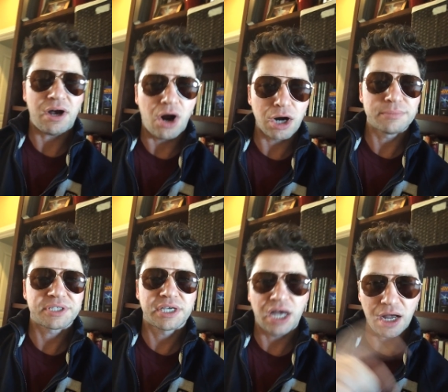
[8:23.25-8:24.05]
arms
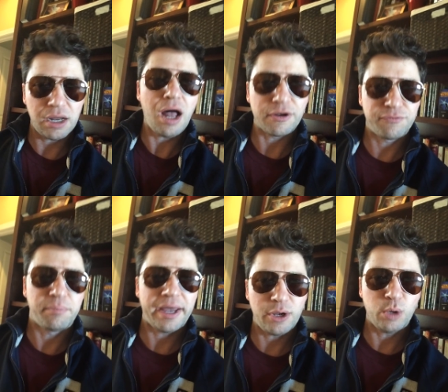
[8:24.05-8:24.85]
cut off
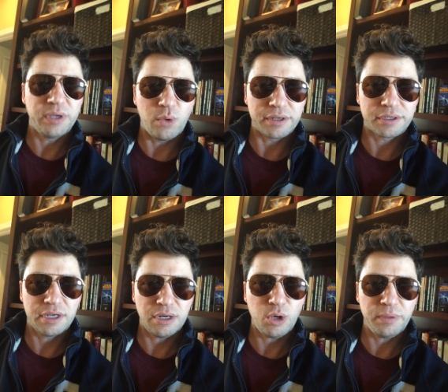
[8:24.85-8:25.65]
by Obi-Wan
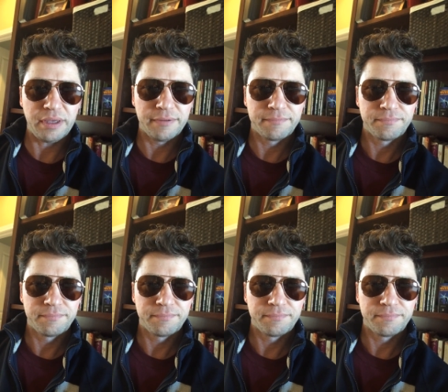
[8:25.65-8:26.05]
Kenobi.